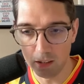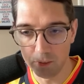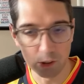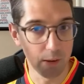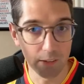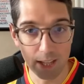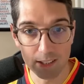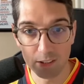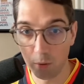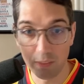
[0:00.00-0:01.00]
Victor
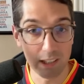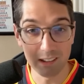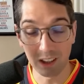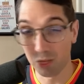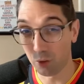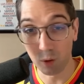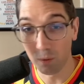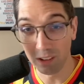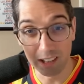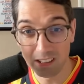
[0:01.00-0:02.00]
Valdez. So I think he's like third on
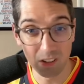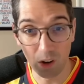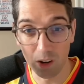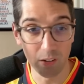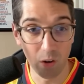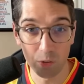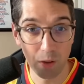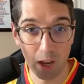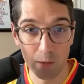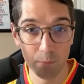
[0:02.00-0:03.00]
the list on
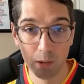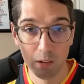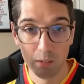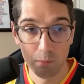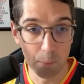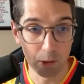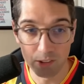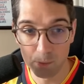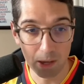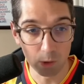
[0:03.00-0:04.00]
all-time
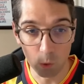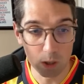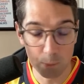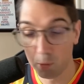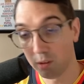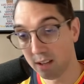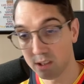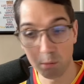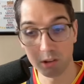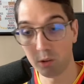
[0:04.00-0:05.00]
appearances by a goalkeeper in
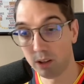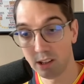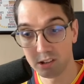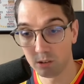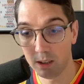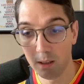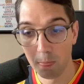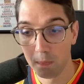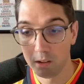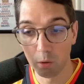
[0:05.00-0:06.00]
FC Barcelona history.
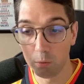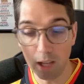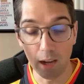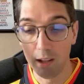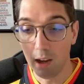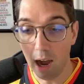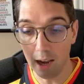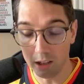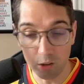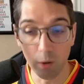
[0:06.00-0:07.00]
So yeah,
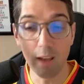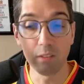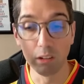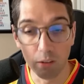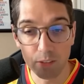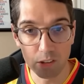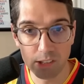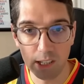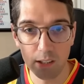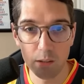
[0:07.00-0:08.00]
you don't have to love Ter
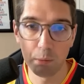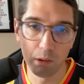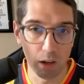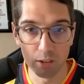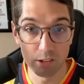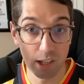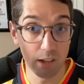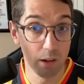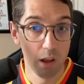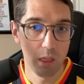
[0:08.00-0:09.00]
Stegen, but
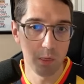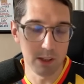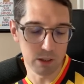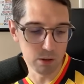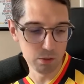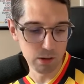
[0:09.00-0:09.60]
understand the